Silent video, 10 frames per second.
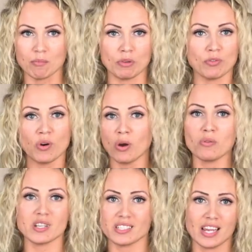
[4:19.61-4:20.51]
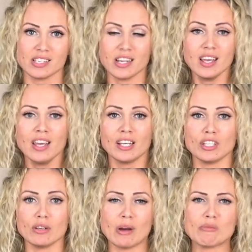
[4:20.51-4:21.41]
Before I always said,
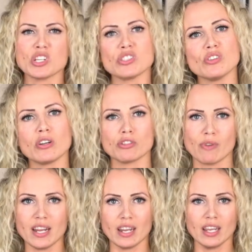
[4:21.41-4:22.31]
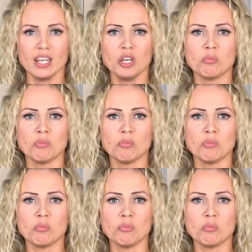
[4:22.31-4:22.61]
you know, I'm just not ready.